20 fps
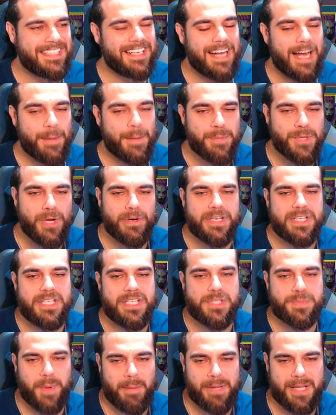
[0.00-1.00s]
I'm curious.
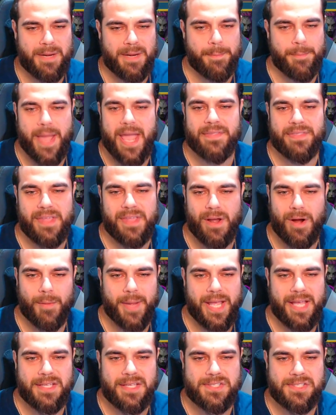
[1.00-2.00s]
He's probably going to ban the
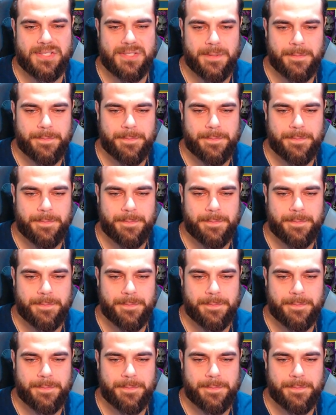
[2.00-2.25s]
Arbaeus.